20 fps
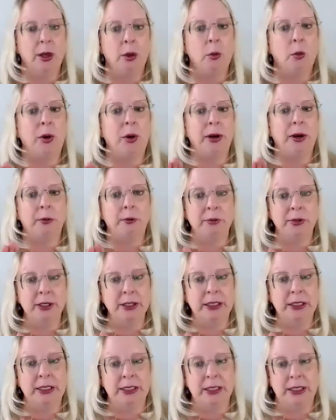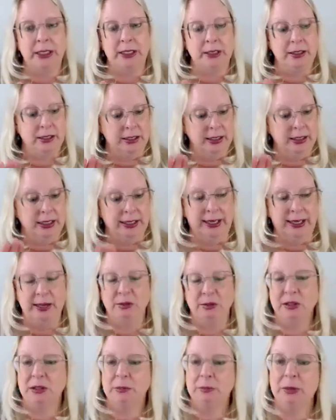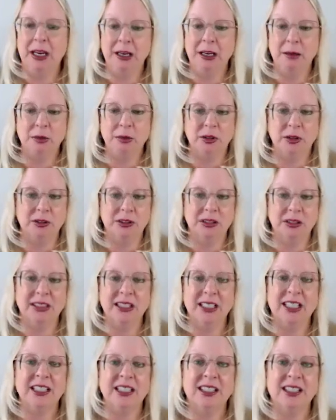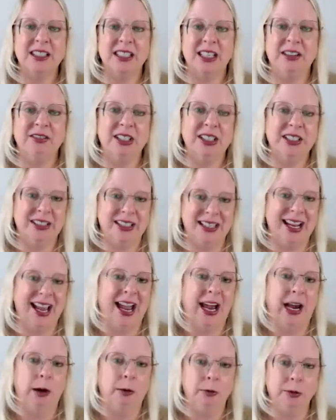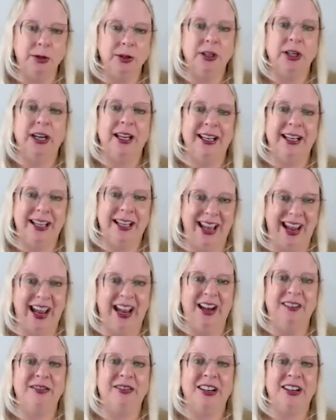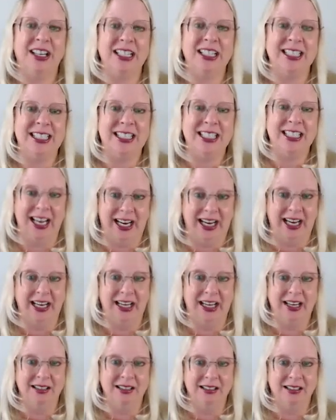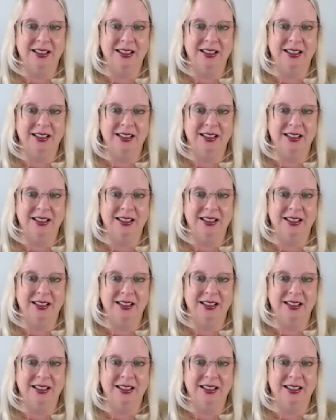What it really did in accounts payable, it saved us an hour and a half a day